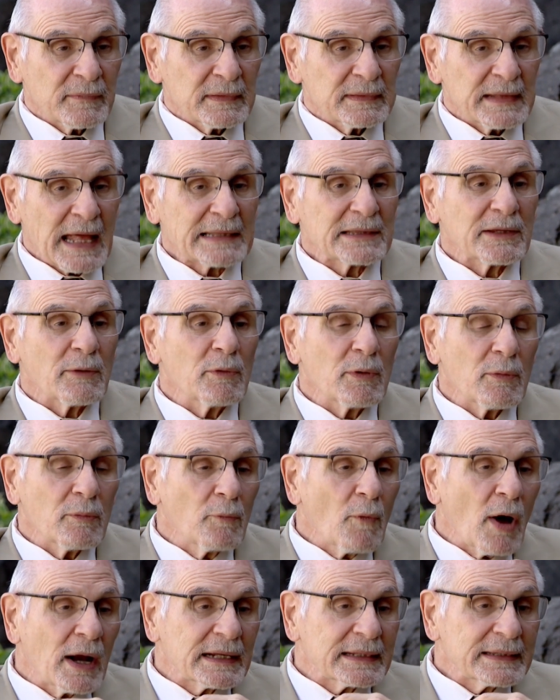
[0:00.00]
Not that we
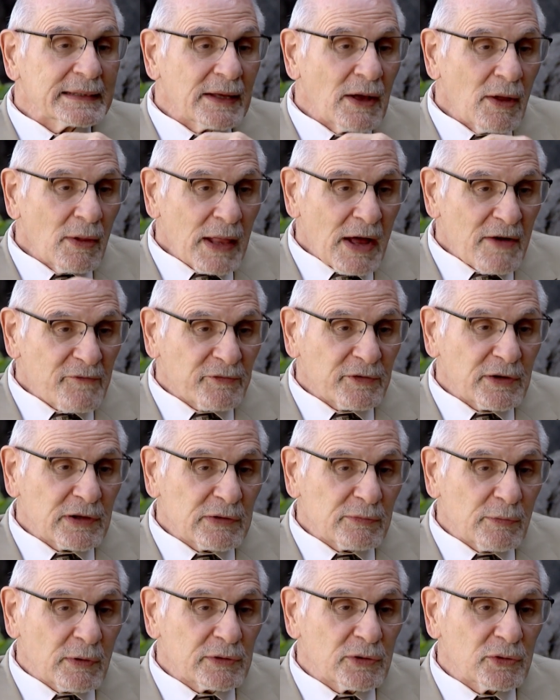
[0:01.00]
want to tell
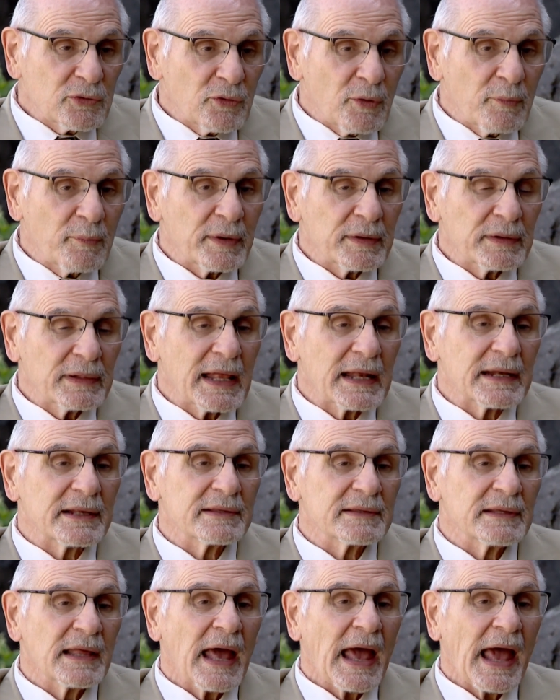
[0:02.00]
Africans what to do, but let
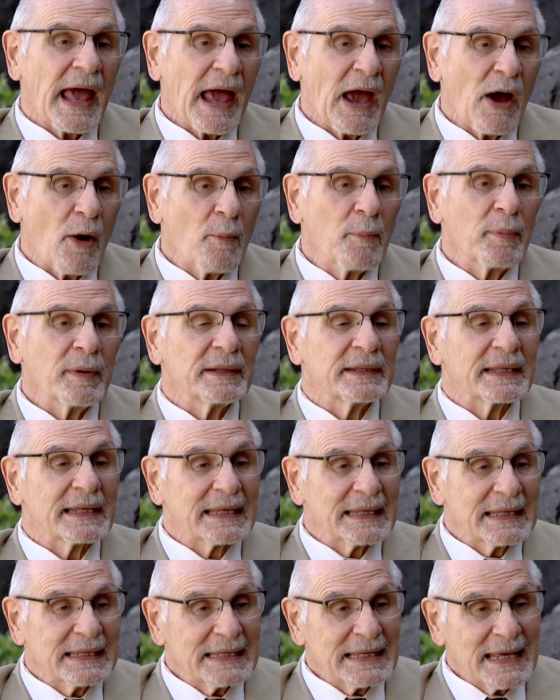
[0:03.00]
us help in the
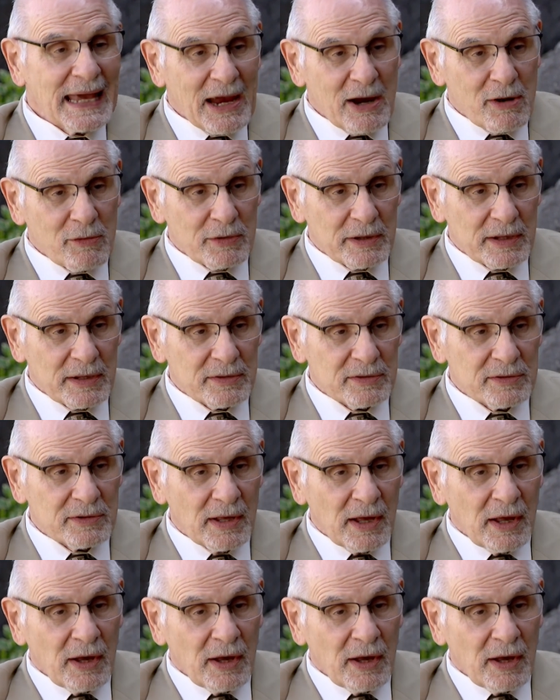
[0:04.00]
key areas,